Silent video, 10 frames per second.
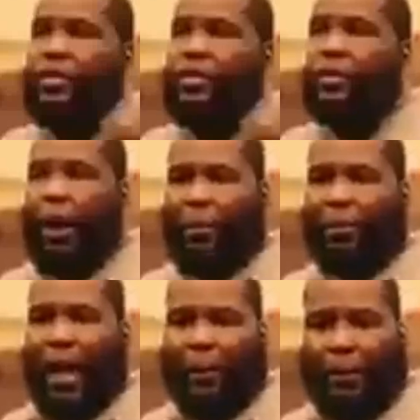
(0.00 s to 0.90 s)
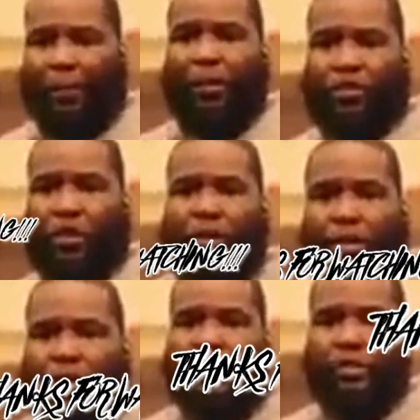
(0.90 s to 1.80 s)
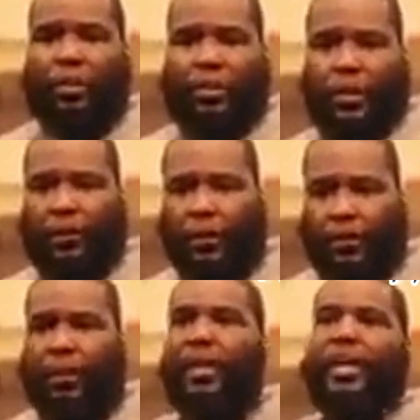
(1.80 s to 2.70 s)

Reason why black people are so addicted to materialism